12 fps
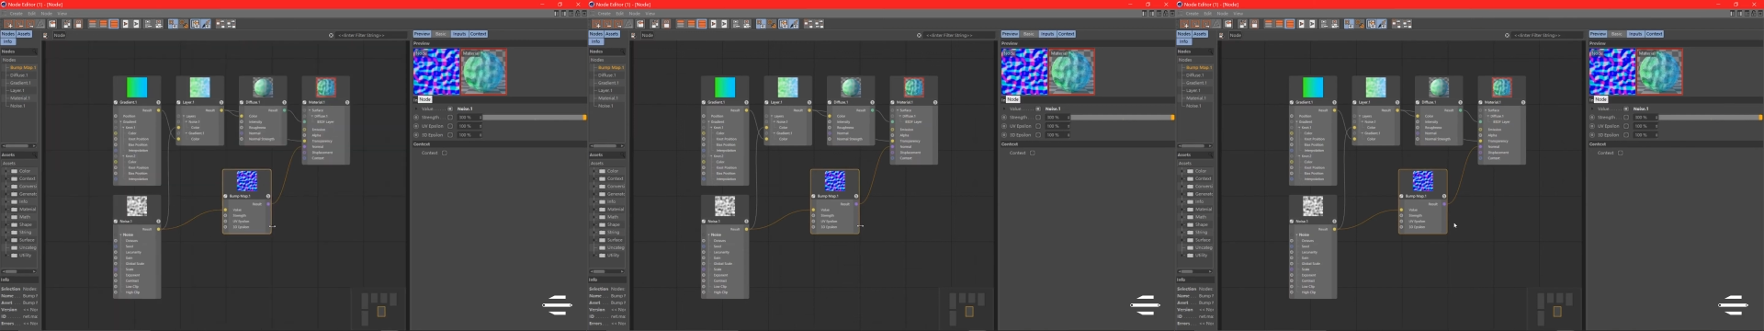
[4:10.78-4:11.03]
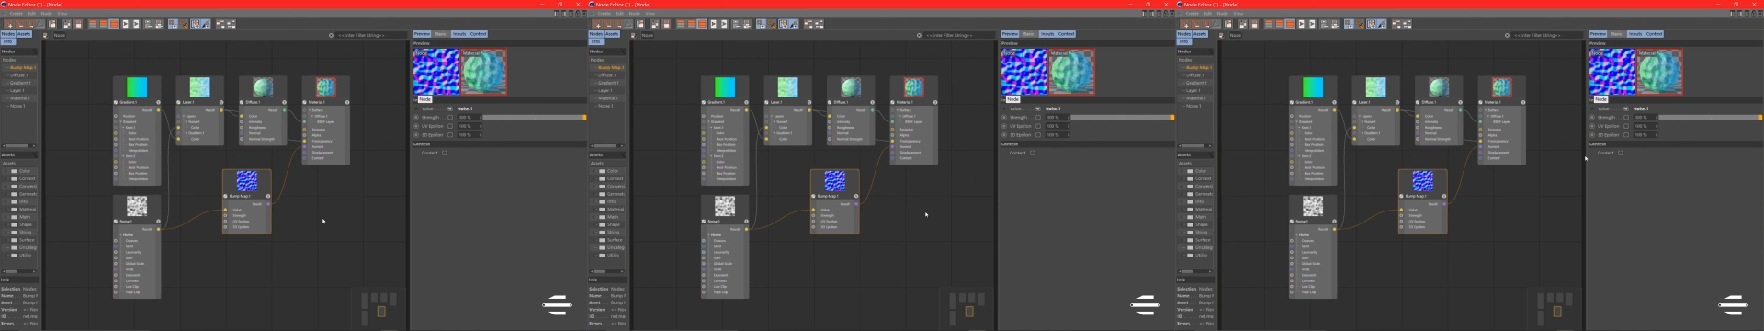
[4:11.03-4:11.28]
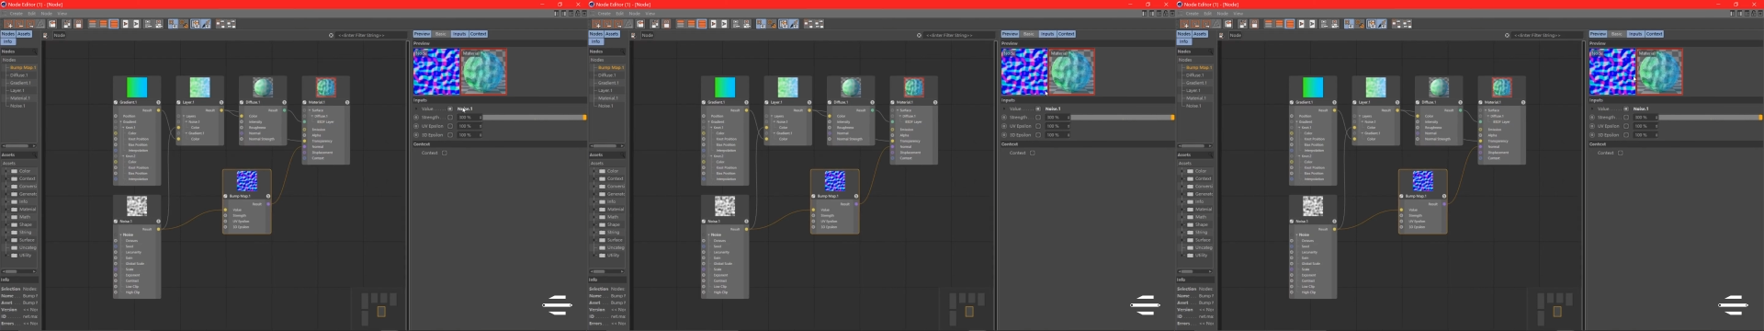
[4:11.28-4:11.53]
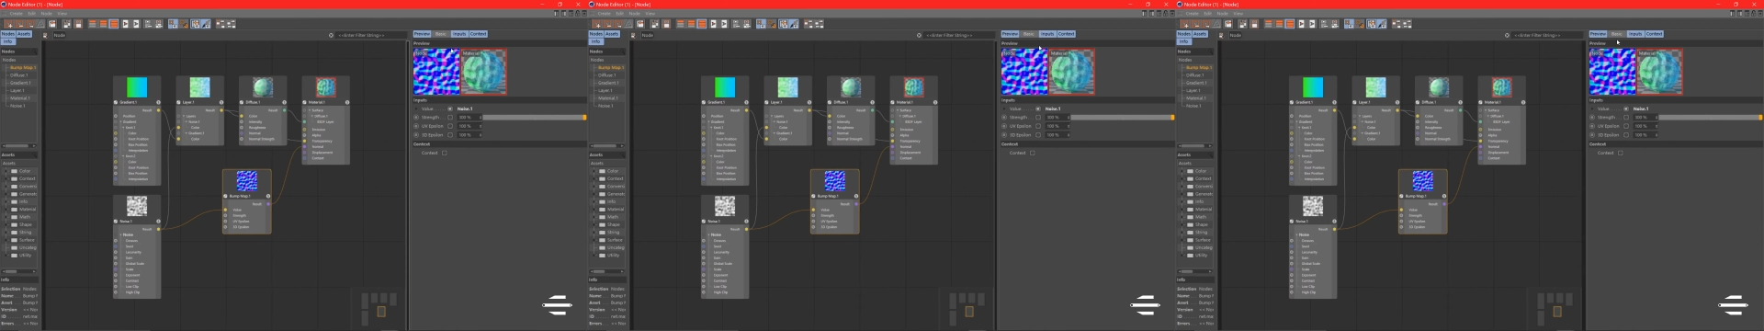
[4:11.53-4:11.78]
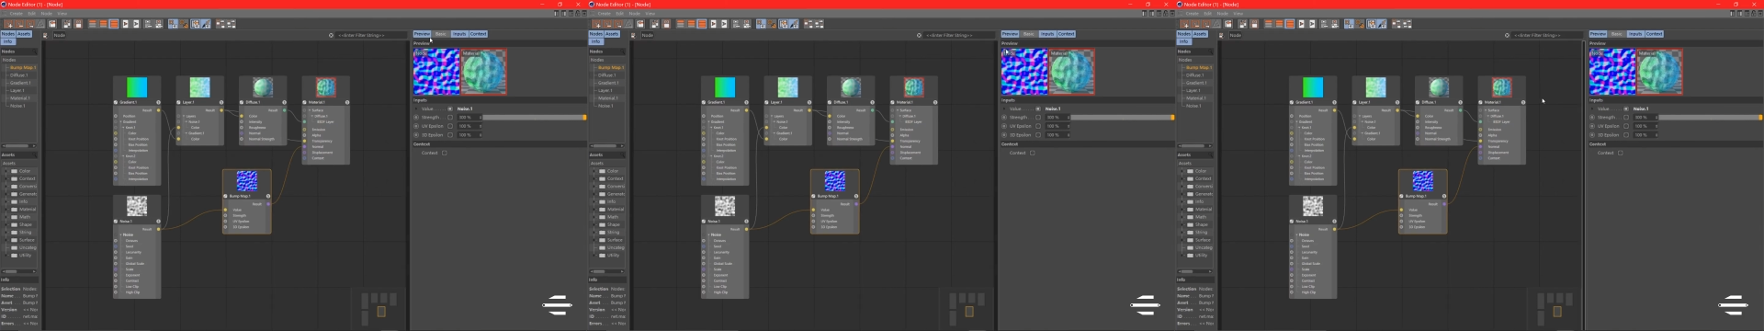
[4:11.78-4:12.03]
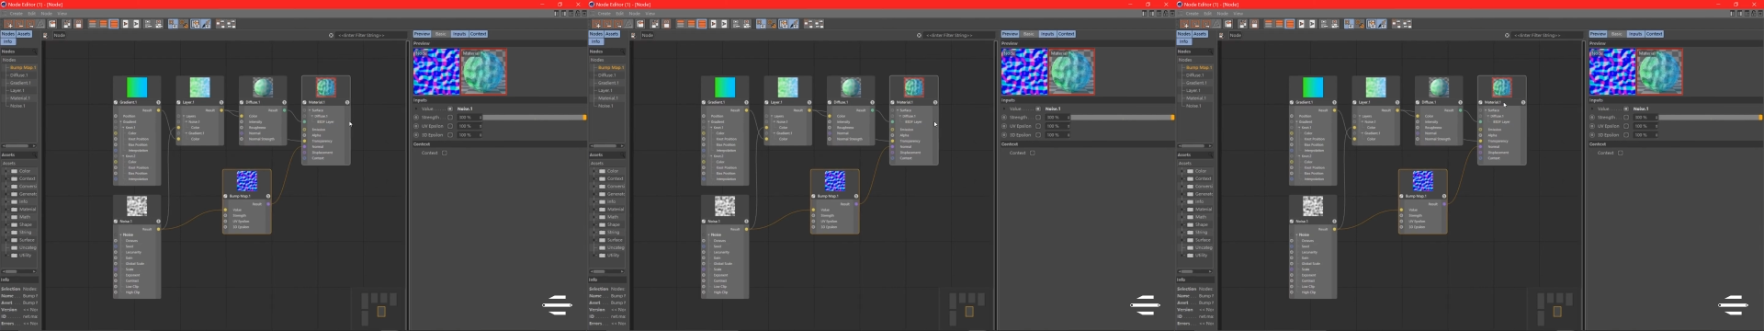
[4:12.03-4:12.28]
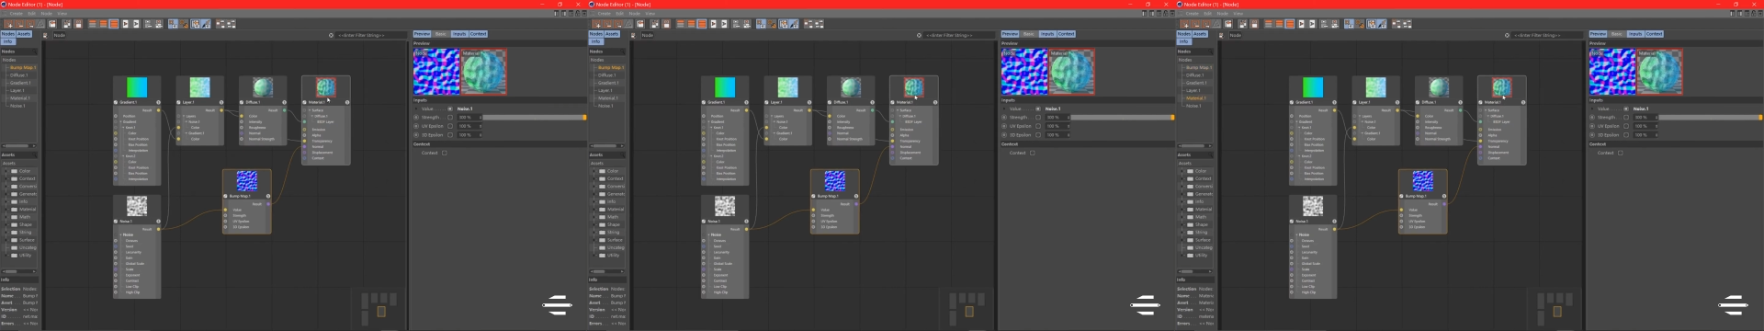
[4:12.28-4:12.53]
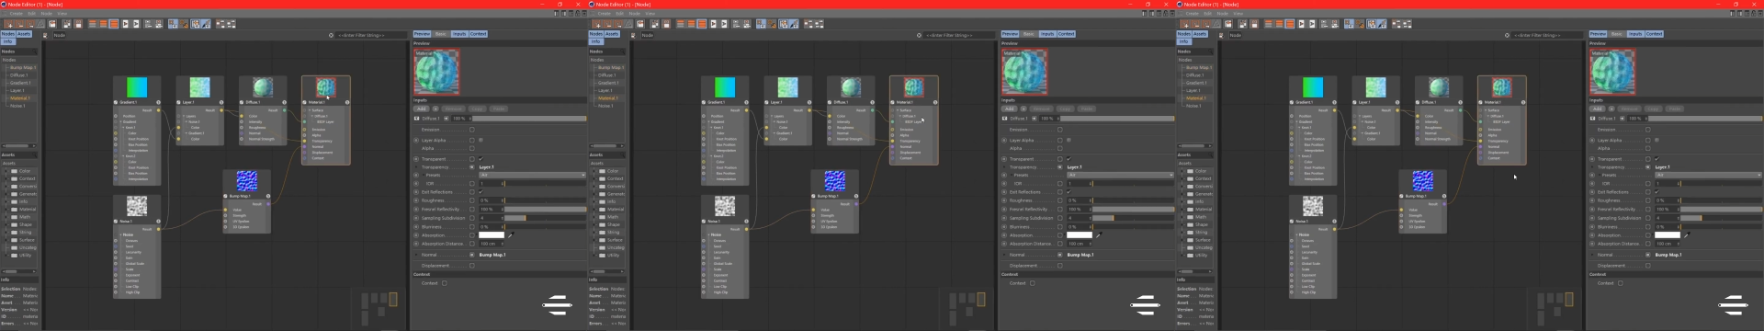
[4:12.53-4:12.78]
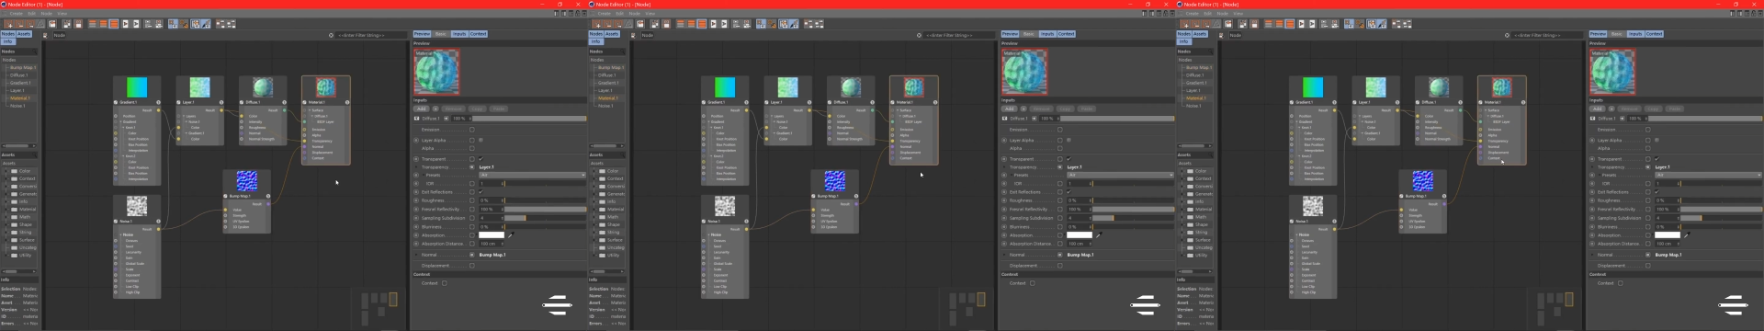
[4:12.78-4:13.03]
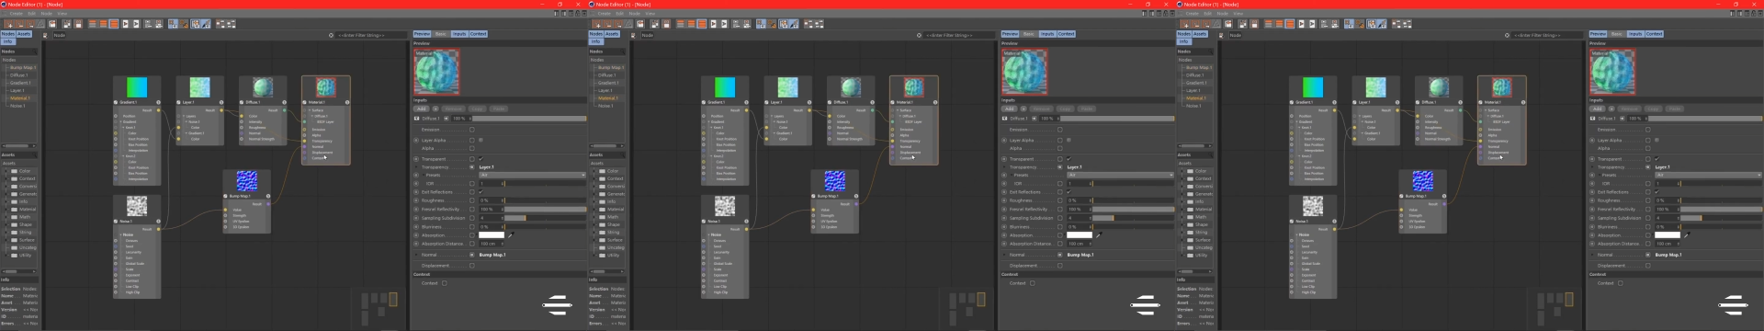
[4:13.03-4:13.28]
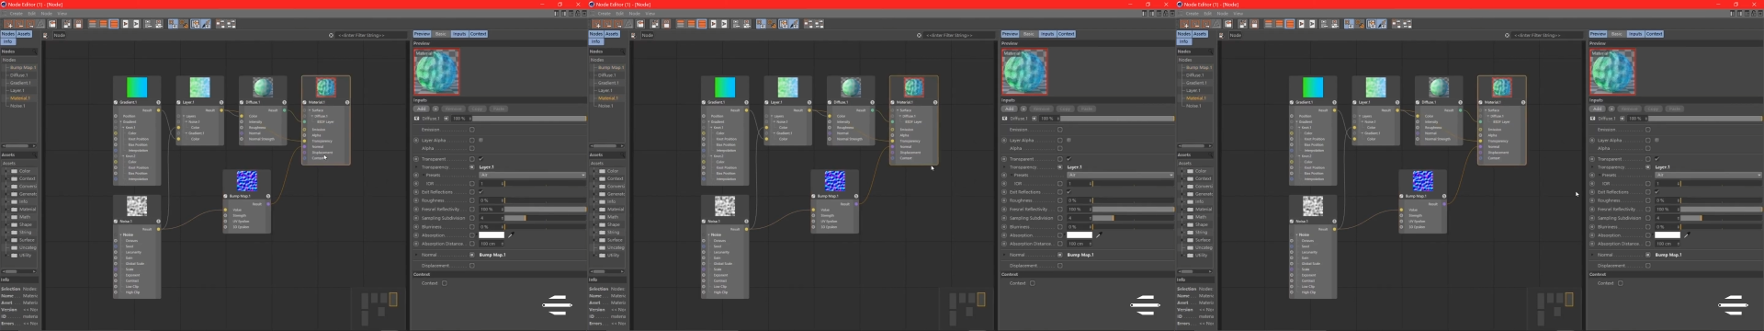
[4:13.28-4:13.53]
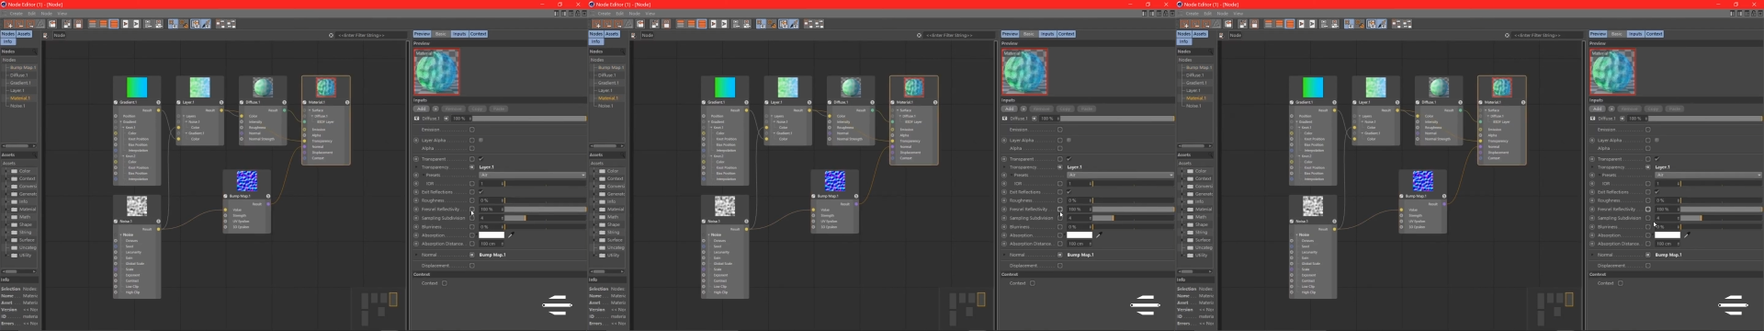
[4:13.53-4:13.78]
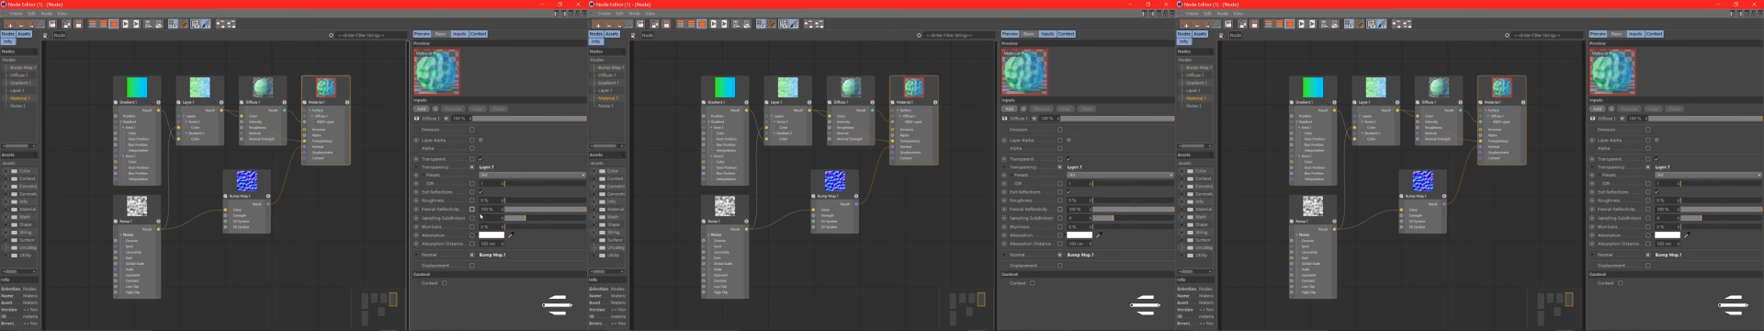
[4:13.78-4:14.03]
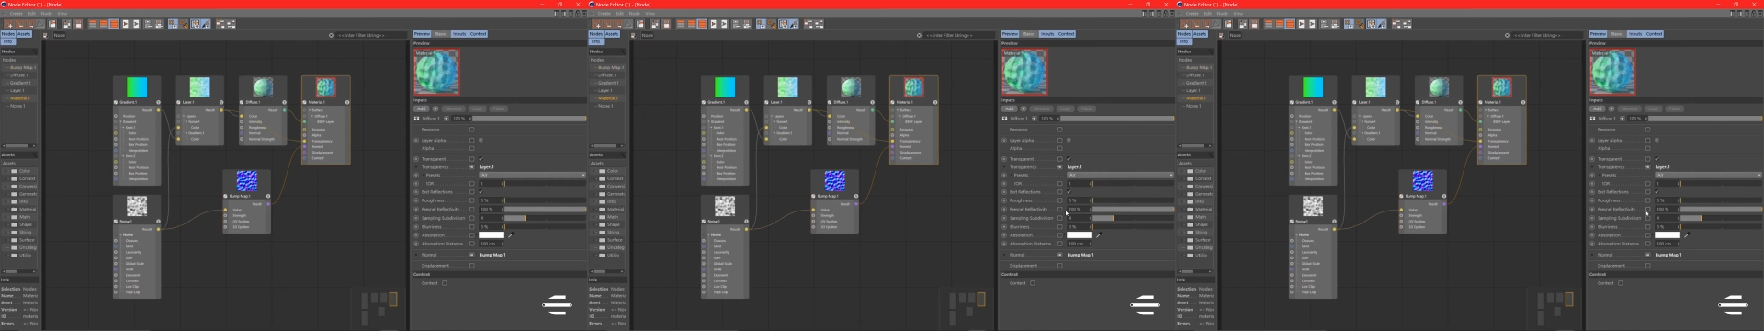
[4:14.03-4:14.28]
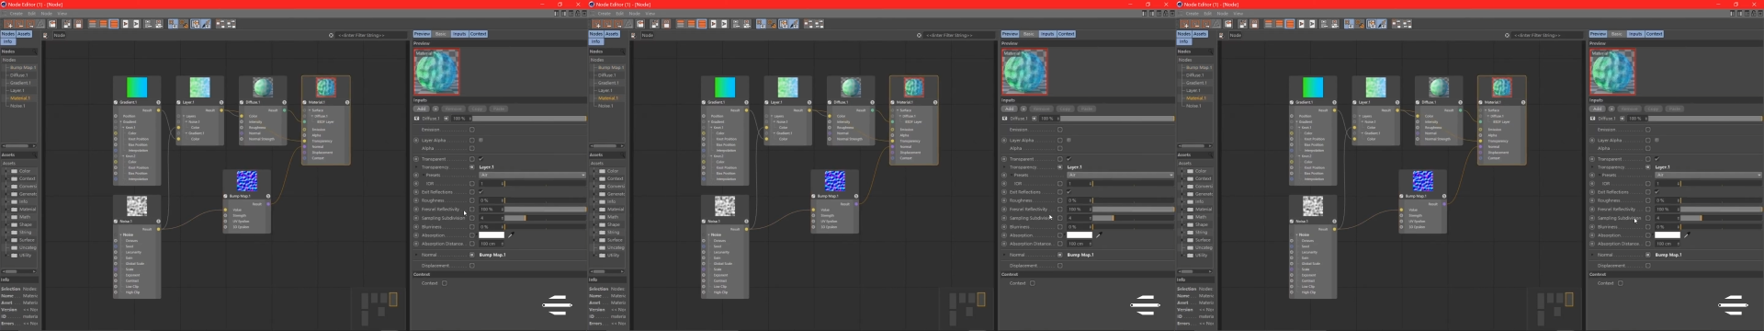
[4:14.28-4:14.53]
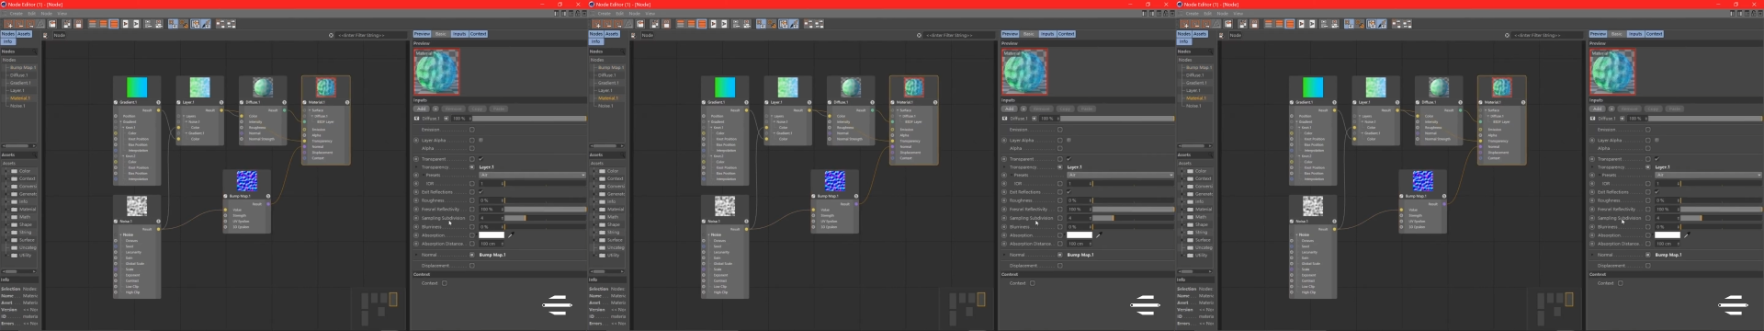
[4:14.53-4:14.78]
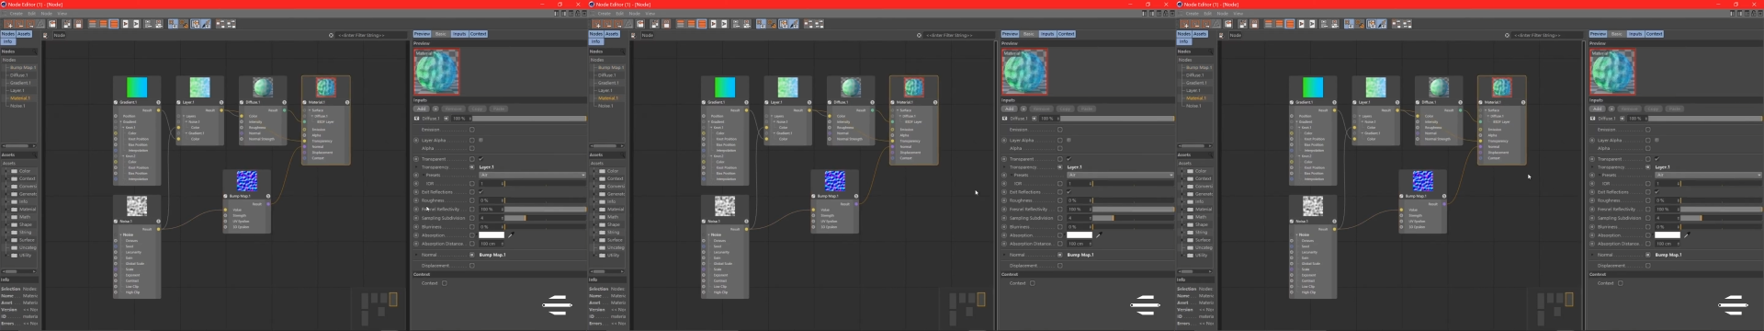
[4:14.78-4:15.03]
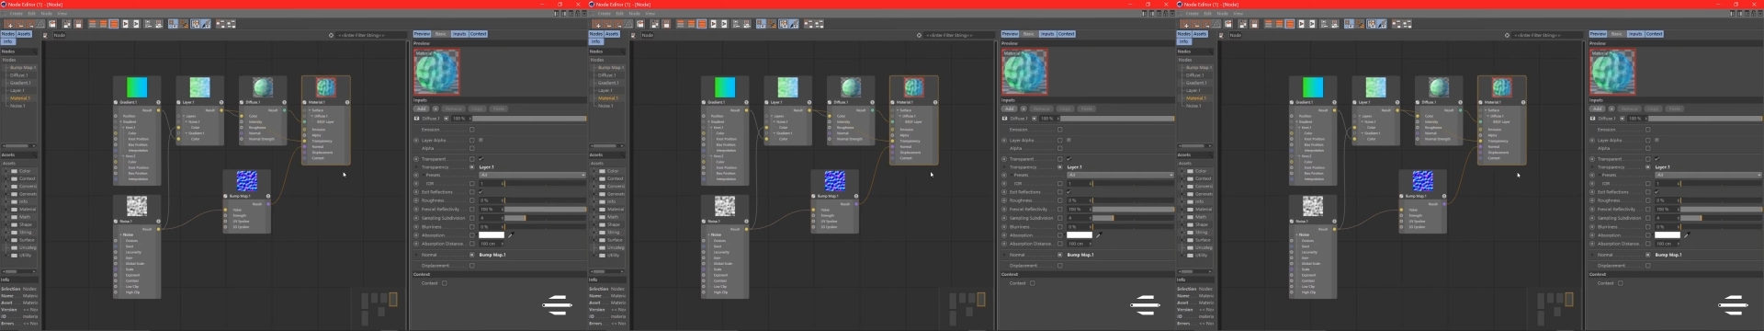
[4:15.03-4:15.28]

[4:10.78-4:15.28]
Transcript: Nobody's mouth can be seen.